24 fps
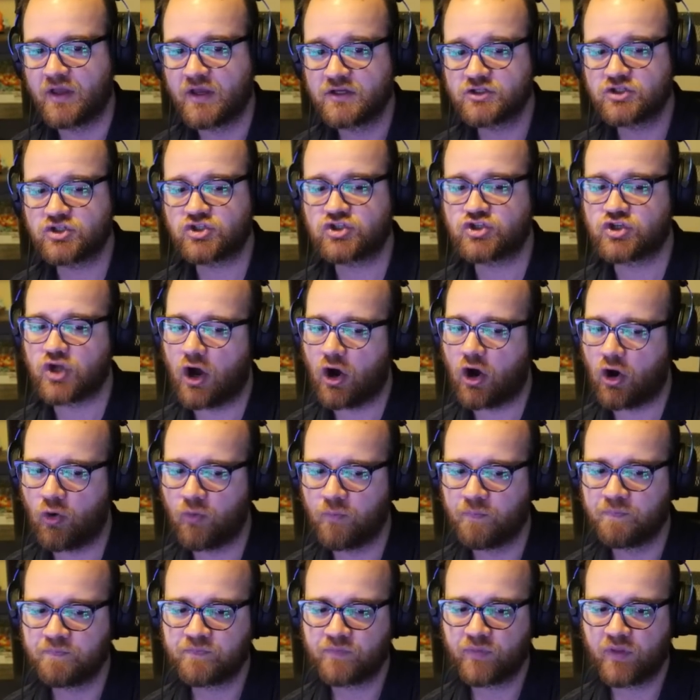
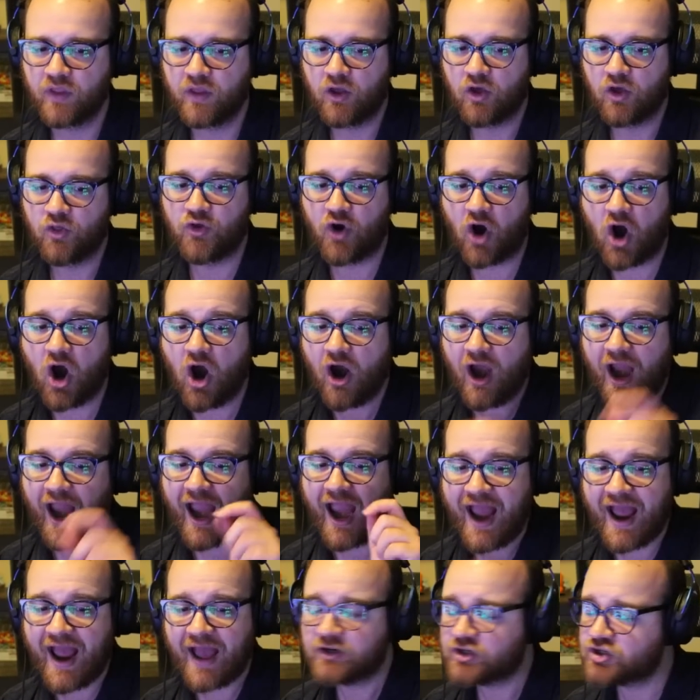So there are
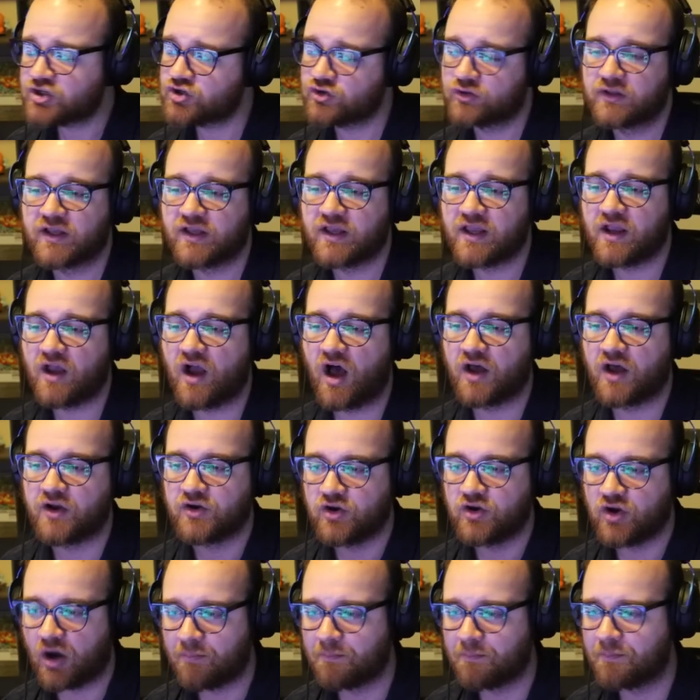actually a
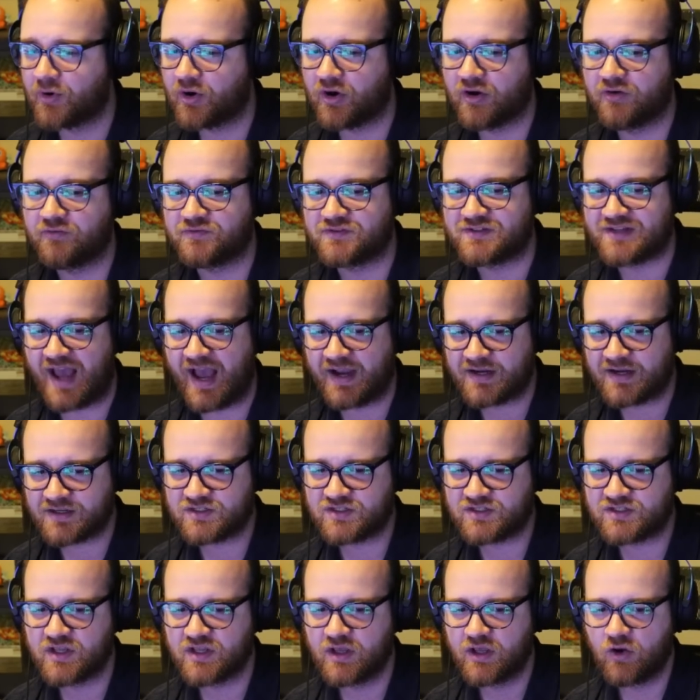number of
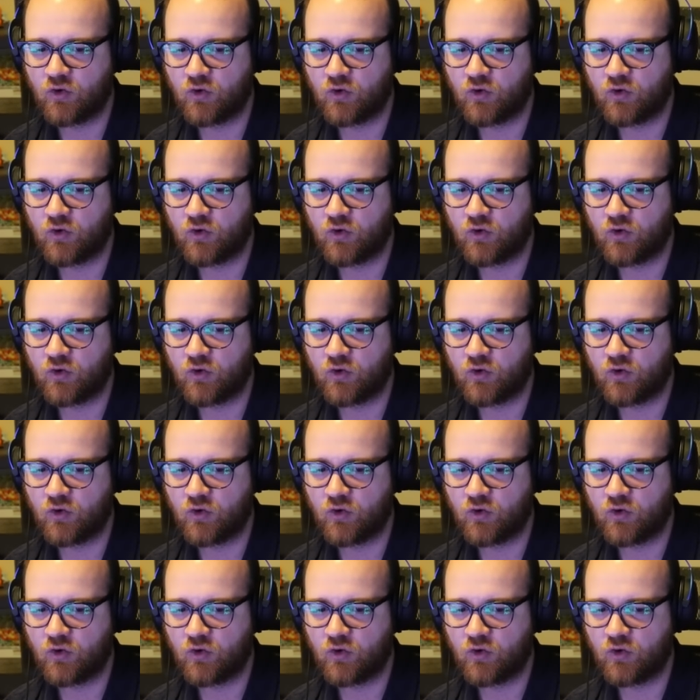decks